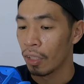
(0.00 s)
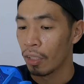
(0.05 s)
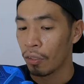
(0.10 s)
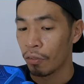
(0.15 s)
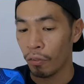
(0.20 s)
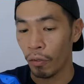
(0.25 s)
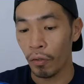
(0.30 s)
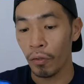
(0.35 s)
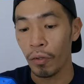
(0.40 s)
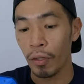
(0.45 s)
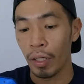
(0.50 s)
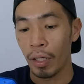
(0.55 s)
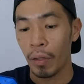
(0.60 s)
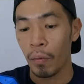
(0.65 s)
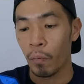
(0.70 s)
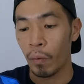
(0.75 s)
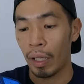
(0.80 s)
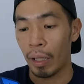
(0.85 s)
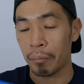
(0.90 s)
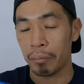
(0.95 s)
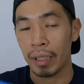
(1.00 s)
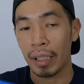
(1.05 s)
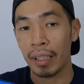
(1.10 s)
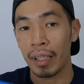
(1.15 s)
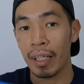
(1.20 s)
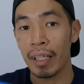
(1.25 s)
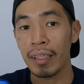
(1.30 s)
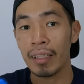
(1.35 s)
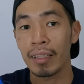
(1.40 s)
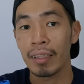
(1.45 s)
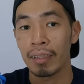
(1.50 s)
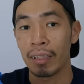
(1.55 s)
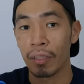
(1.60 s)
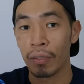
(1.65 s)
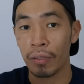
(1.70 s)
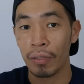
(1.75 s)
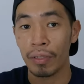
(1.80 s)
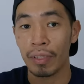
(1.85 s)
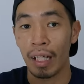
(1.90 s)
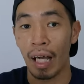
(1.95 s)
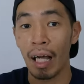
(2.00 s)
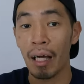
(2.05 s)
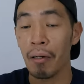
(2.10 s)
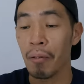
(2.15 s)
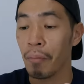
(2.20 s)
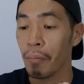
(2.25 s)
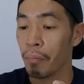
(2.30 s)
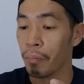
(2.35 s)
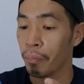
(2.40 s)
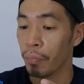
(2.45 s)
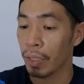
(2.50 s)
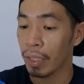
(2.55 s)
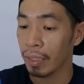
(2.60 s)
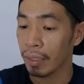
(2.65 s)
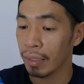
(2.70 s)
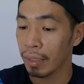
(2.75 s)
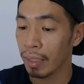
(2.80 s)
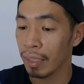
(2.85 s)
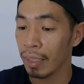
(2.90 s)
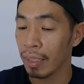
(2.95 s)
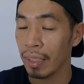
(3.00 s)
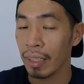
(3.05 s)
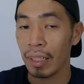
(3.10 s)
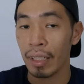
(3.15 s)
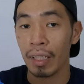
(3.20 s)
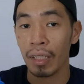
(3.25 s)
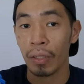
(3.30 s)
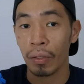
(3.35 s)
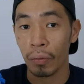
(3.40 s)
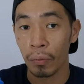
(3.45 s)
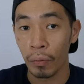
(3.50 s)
So what I'm thinking is the shoes are pretty